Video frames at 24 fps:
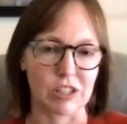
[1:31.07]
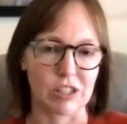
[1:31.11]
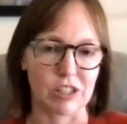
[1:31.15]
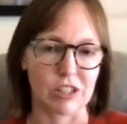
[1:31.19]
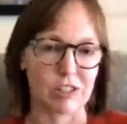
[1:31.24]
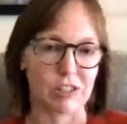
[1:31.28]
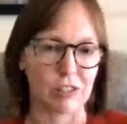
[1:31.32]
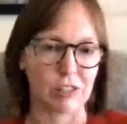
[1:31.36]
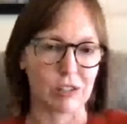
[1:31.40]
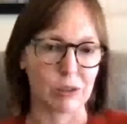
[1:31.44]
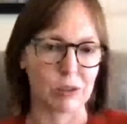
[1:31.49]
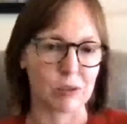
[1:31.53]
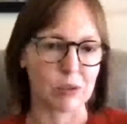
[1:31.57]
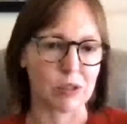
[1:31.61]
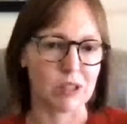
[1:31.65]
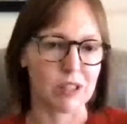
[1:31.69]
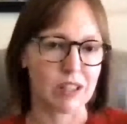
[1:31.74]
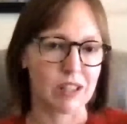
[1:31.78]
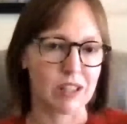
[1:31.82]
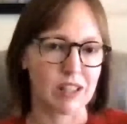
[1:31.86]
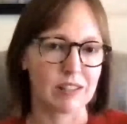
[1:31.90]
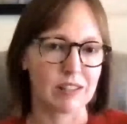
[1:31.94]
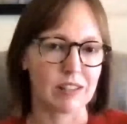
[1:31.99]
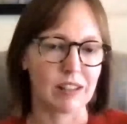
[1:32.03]
And so
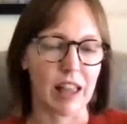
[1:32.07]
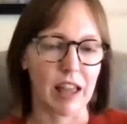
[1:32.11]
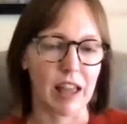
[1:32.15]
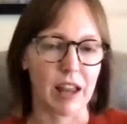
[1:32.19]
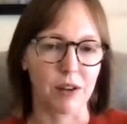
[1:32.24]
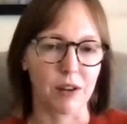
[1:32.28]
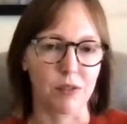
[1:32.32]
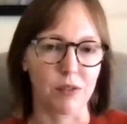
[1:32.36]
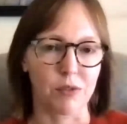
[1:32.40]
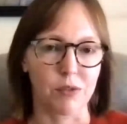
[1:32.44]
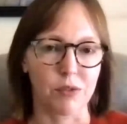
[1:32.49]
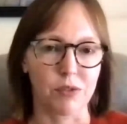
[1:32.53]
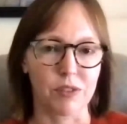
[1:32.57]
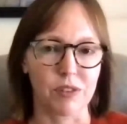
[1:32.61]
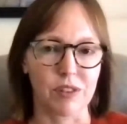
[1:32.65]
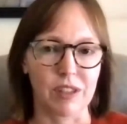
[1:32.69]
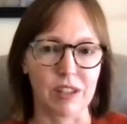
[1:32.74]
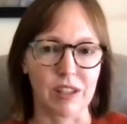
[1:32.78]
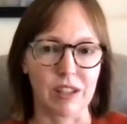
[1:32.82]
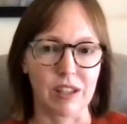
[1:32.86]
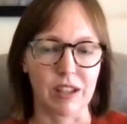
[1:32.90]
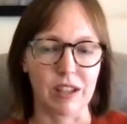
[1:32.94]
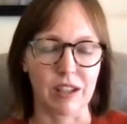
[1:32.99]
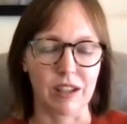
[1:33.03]
it's a lot of
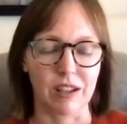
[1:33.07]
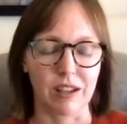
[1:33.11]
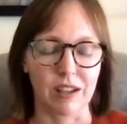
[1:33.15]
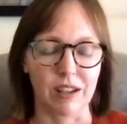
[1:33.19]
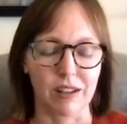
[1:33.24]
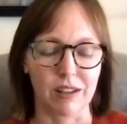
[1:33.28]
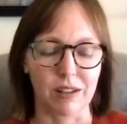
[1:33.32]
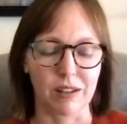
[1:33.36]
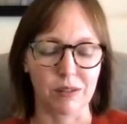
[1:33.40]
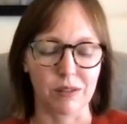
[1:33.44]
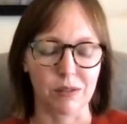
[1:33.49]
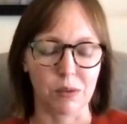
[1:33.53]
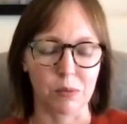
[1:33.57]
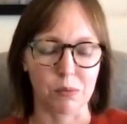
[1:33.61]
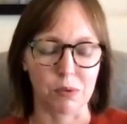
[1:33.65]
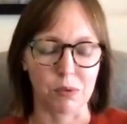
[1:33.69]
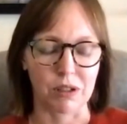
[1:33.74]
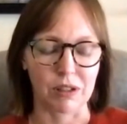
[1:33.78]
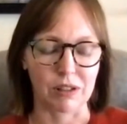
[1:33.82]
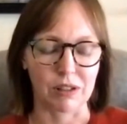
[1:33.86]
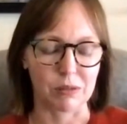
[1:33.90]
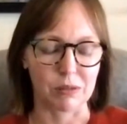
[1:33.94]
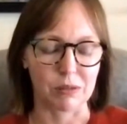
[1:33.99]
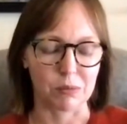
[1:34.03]
the what
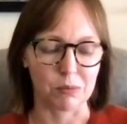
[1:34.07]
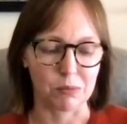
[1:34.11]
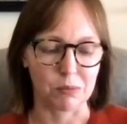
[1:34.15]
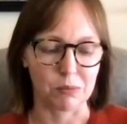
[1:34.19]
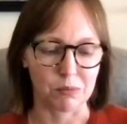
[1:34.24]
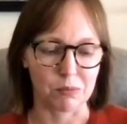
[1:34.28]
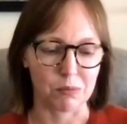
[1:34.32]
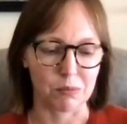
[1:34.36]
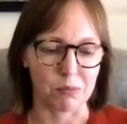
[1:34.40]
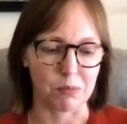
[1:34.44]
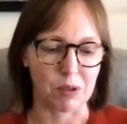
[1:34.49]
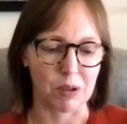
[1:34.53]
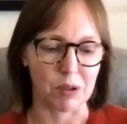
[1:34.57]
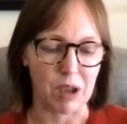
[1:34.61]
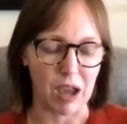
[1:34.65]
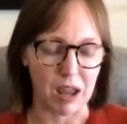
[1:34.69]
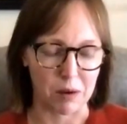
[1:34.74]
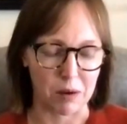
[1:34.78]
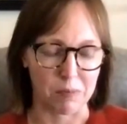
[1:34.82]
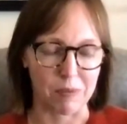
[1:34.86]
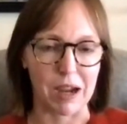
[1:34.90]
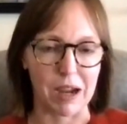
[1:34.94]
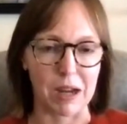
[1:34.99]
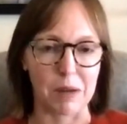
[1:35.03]
brings kind
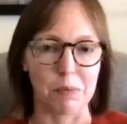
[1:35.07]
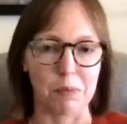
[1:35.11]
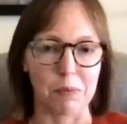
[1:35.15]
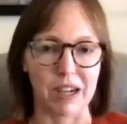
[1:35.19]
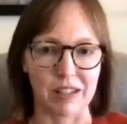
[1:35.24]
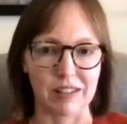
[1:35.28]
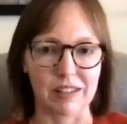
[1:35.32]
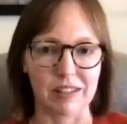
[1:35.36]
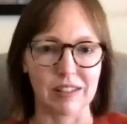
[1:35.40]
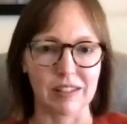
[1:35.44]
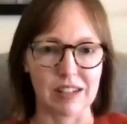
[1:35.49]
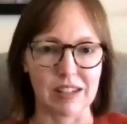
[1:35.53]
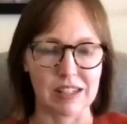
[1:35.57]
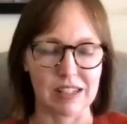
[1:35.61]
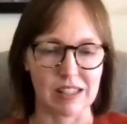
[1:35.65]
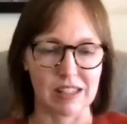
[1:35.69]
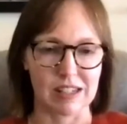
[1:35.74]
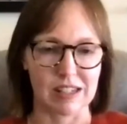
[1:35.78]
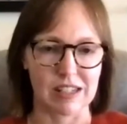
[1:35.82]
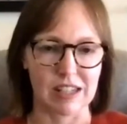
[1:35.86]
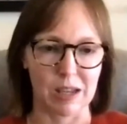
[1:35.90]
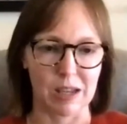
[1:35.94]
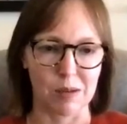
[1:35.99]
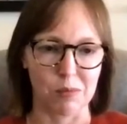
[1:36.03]
of my mindset to
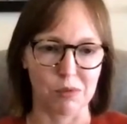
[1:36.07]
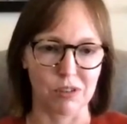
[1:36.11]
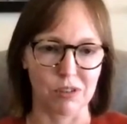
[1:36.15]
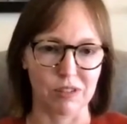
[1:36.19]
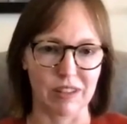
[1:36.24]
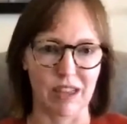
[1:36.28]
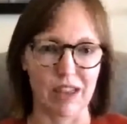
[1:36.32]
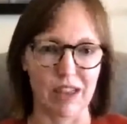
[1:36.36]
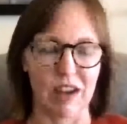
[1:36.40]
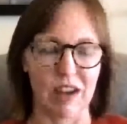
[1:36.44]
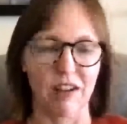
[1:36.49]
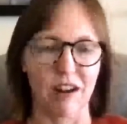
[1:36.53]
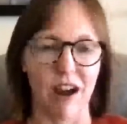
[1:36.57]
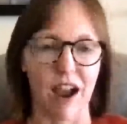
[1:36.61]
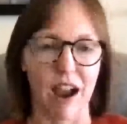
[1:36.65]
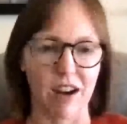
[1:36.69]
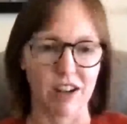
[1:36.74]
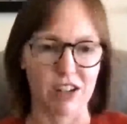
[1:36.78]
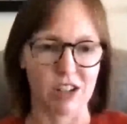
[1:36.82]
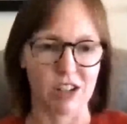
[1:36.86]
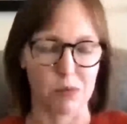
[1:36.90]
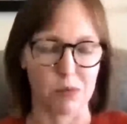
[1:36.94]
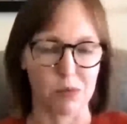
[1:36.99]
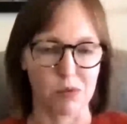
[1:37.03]
the table is that
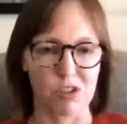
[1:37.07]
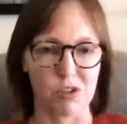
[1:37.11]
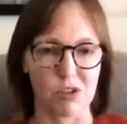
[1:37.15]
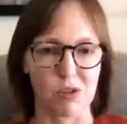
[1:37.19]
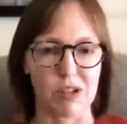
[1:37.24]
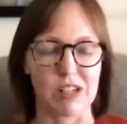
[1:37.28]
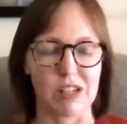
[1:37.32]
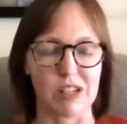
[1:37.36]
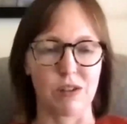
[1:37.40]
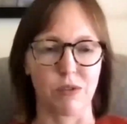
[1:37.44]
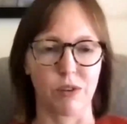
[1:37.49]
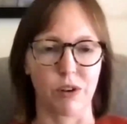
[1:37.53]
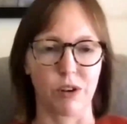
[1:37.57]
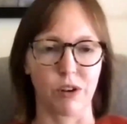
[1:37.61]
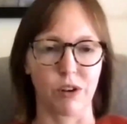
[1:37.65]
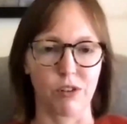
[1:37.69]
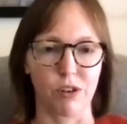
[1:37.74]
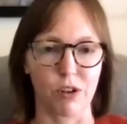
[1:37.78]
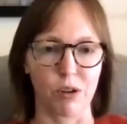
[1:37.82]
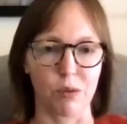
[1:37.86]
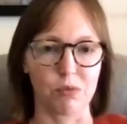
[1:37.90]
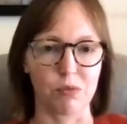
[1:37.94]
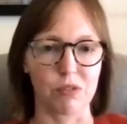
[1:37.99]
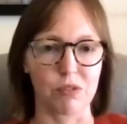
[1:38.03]
interaction between different
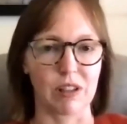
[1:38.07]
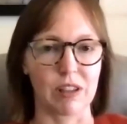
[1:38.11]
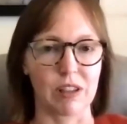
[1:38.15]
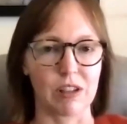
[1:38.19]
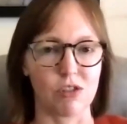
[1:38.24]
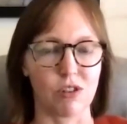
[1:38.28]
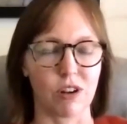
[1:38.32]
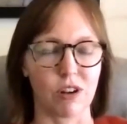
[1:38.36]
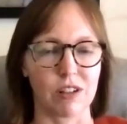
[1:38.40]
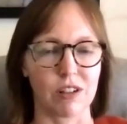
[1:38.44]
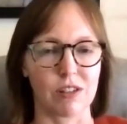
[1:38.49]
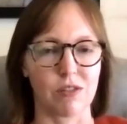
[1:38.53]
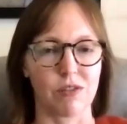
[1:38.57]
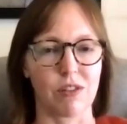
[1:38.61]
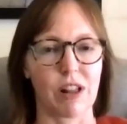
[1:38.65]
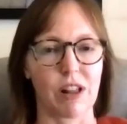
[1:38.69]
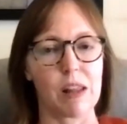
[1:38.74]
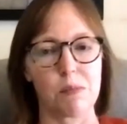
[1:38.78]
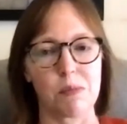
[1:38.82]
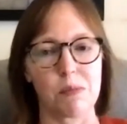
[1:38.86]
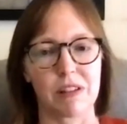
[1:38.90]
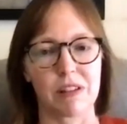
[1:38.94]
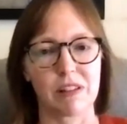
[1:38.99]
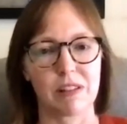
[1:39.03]
groups in the drug
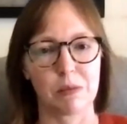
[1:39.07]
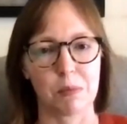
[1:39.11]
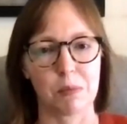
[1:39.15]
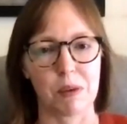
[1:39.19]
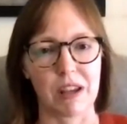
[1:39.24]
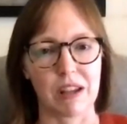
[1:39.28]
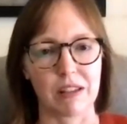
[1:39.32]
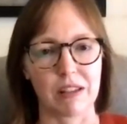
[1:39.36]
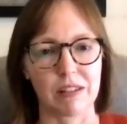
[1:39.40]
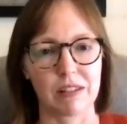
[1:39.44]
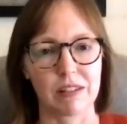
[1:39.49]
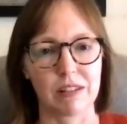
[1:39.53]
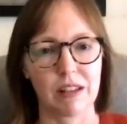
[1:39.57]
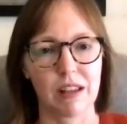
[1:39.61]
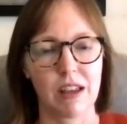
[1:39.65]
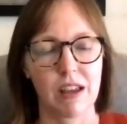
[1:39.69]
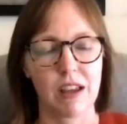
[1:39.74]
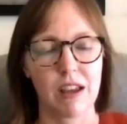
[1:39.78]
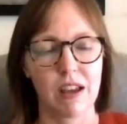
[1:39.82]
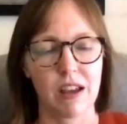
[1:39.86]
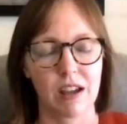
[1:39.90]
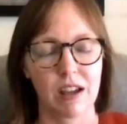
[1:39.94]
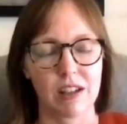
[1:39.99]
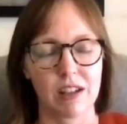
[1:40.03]
development space
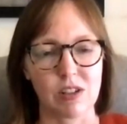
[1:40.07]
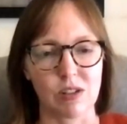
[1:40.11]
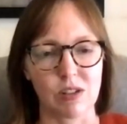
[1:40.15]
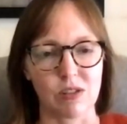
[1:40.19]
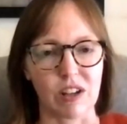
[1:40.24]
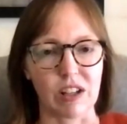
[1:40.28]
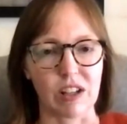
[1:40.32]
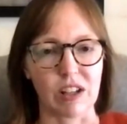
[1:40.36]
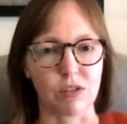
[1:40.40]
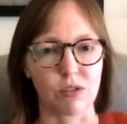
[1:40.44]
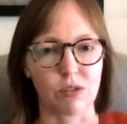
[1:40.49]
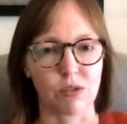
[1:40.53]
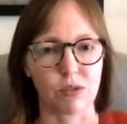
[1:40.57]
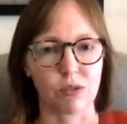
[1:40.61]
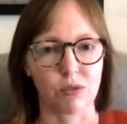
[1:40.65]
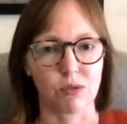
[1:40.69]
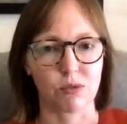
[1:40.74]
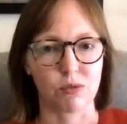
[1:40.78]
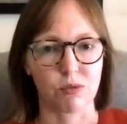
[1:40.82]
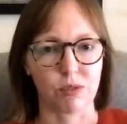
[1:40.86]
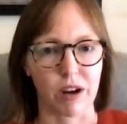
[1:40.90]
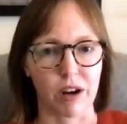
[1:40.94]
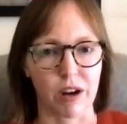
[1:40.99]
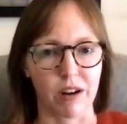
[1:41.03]
to advance
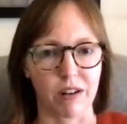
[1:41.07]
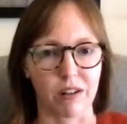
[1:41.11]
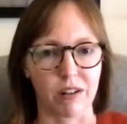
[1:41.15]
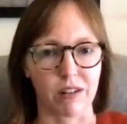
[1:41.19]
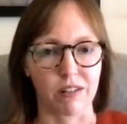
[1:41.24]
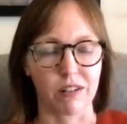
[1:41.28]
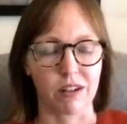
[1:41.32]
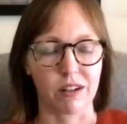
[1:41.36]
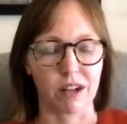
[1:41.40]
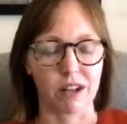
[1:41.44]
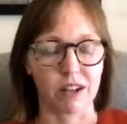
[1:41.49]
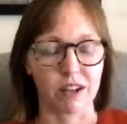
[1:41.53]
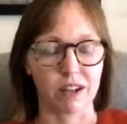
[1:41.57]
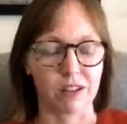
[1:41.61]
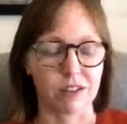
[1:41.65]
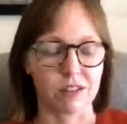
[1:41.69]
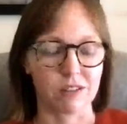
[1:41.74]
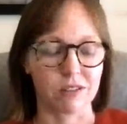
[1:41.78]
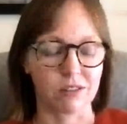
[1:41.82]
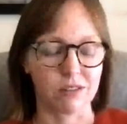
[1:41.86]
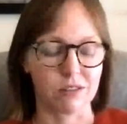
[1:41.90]
rare